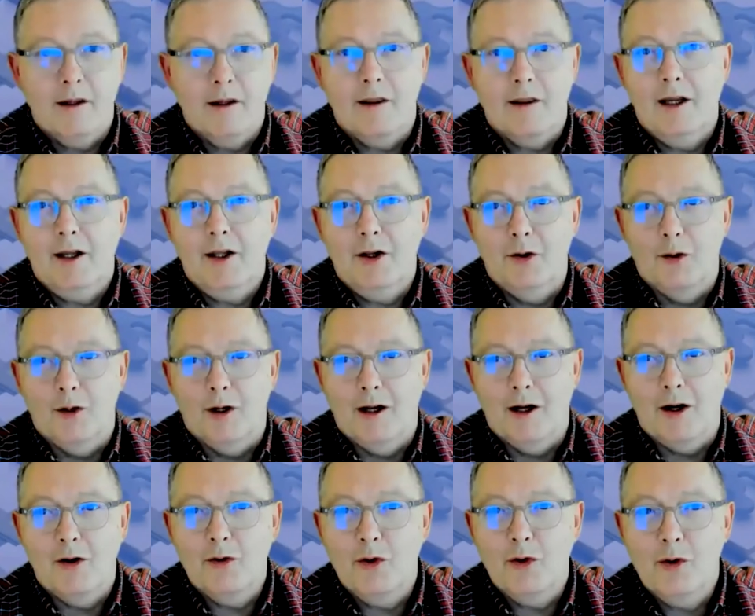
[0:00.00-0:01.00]
thank you.
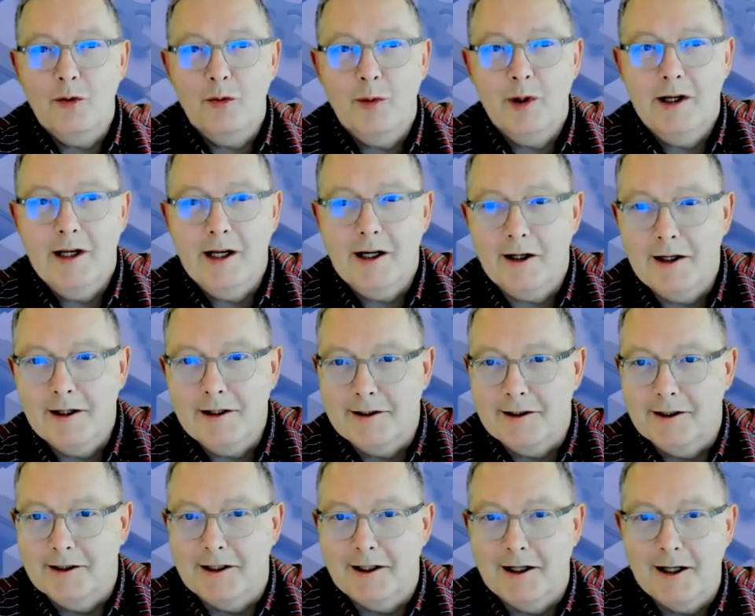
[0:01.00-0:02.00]
Although we're near
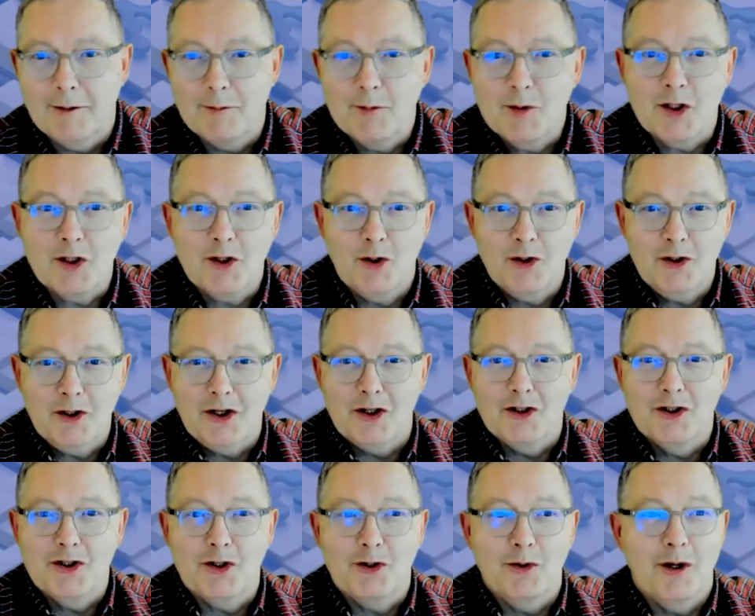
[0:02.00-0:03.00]
London, I am
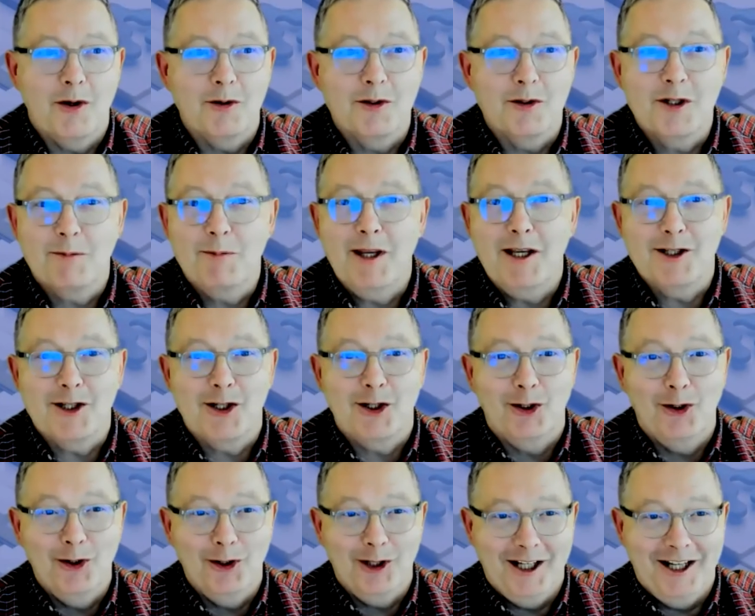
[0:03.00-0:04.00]
Scottish, so I'll speak
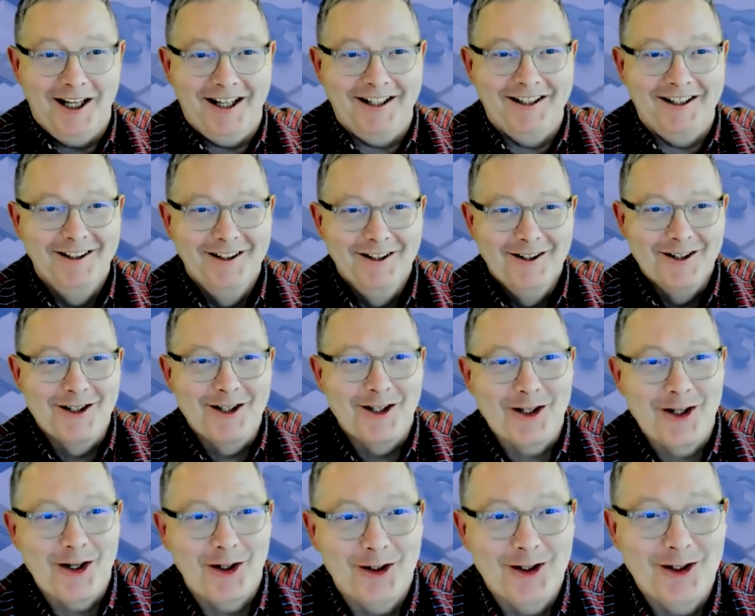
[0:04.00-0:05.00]
slowly,
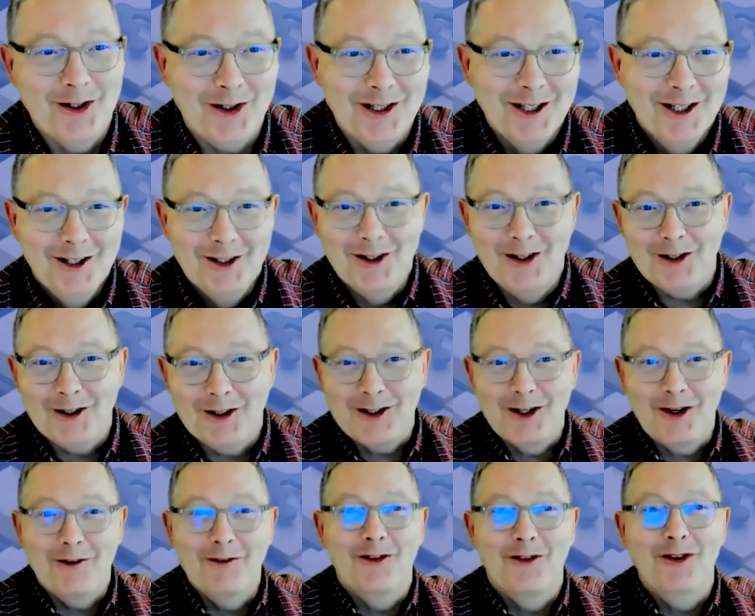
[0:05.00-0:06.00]
so not to
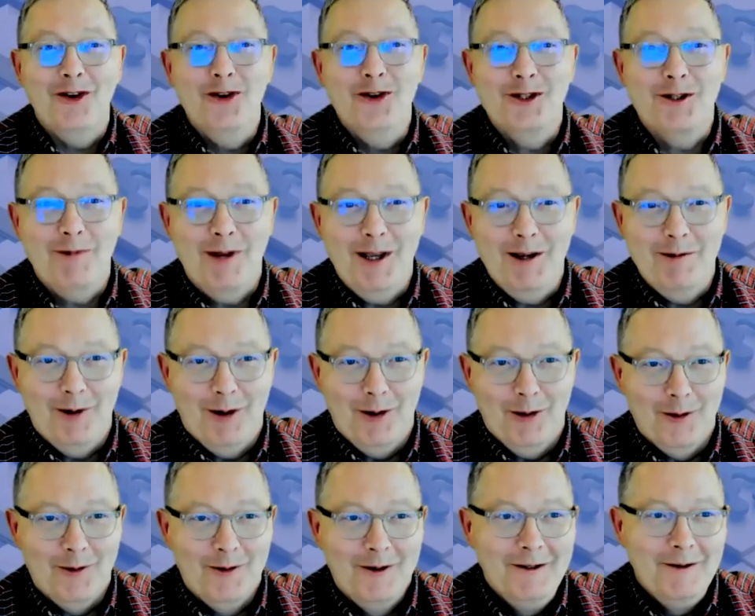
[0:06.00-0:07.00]
confuse
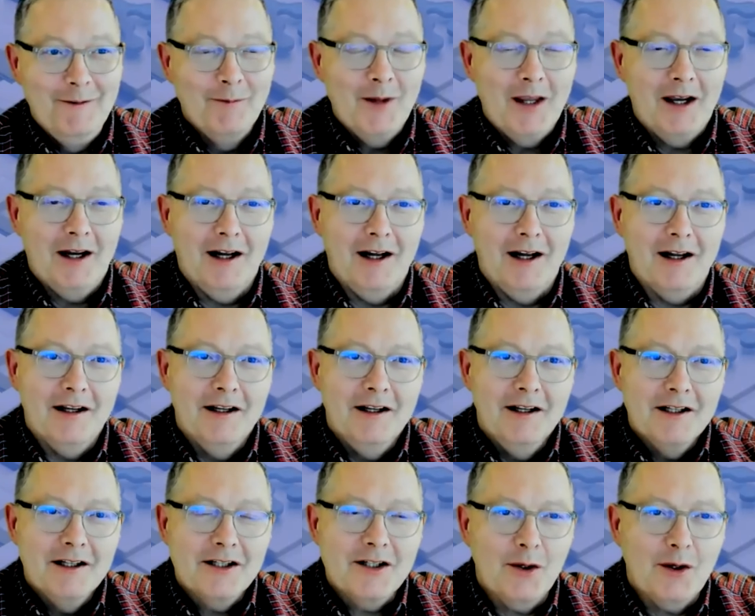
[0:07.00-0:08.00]
people.
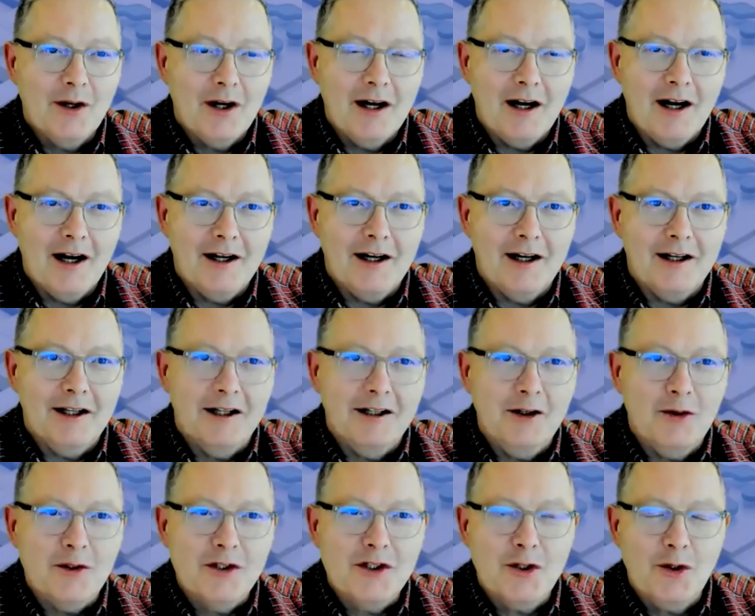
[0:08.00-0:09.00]
So a
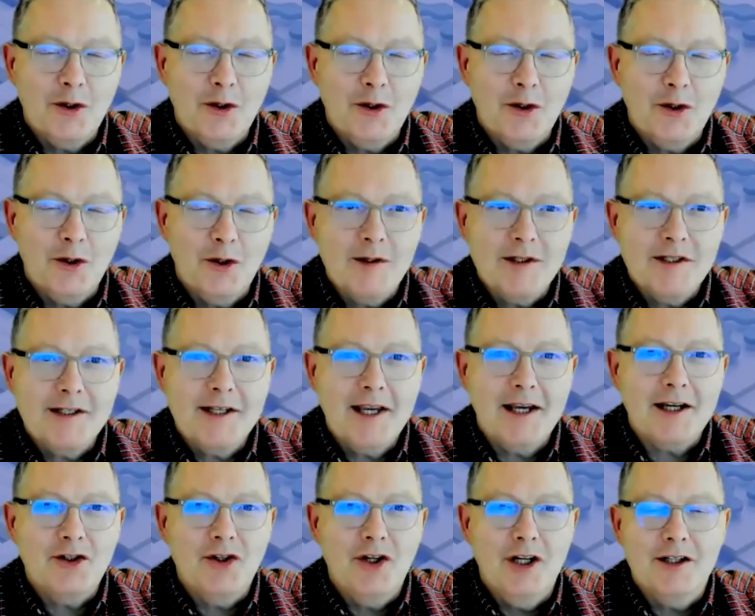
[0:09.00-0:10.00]
little story. About
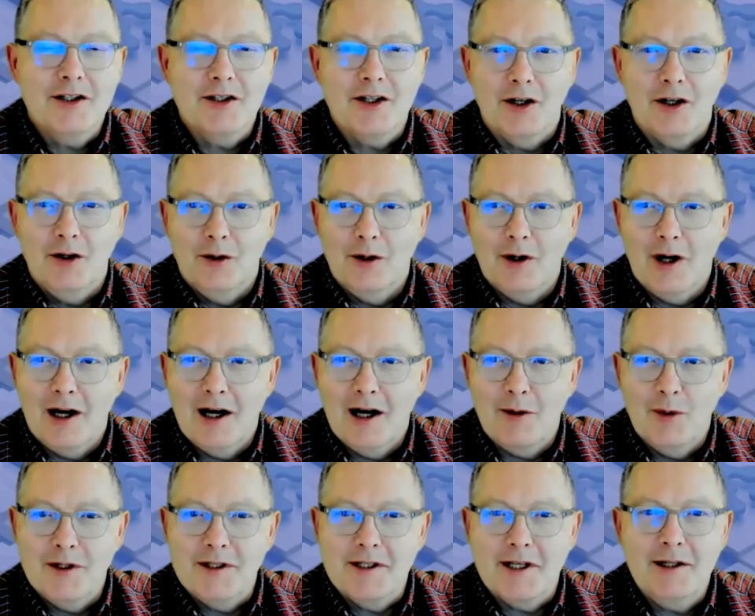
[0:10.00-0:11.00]
6 years ago, I
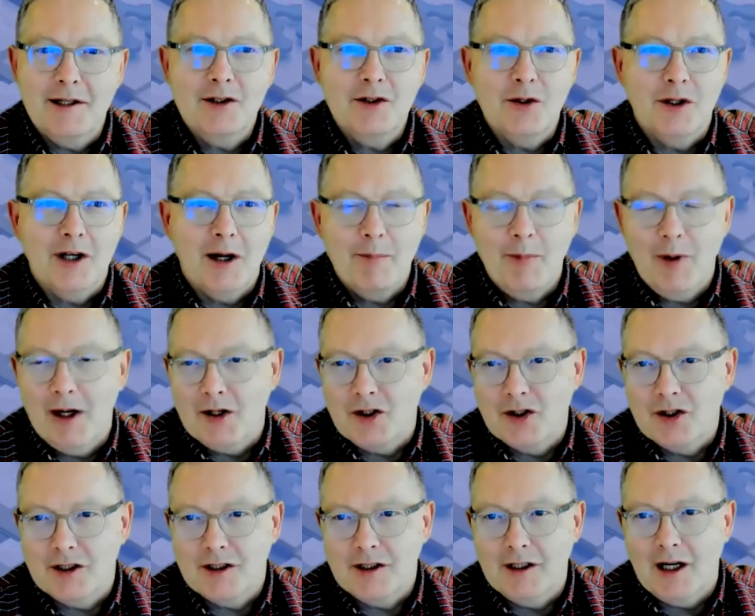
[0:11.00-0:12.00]
was in doing a
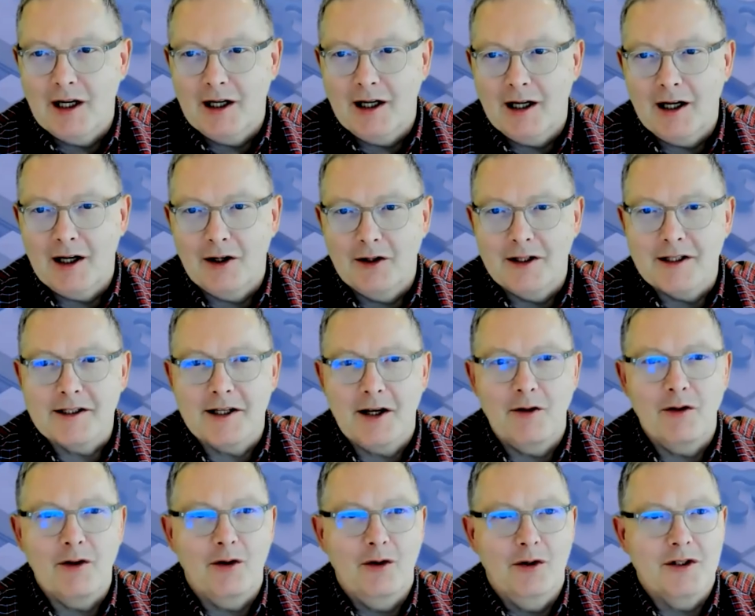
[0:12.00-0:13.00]
pitch on the
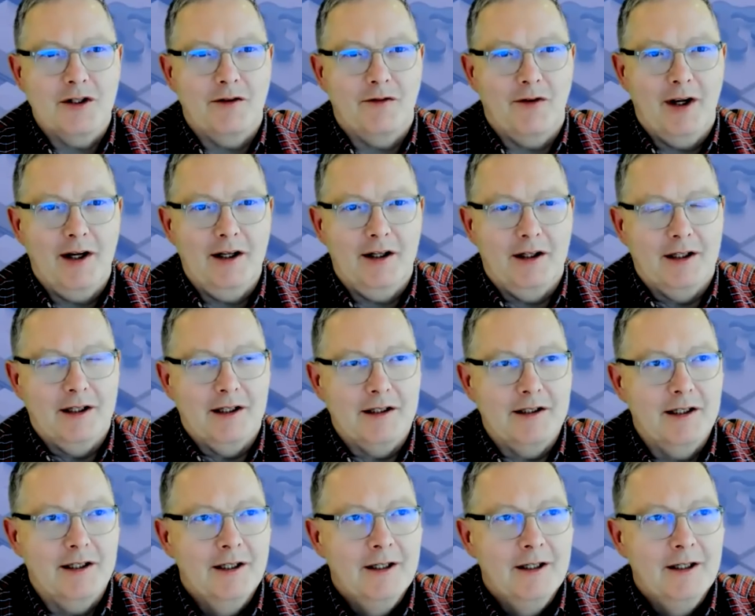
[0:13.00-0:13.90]
south coast of England,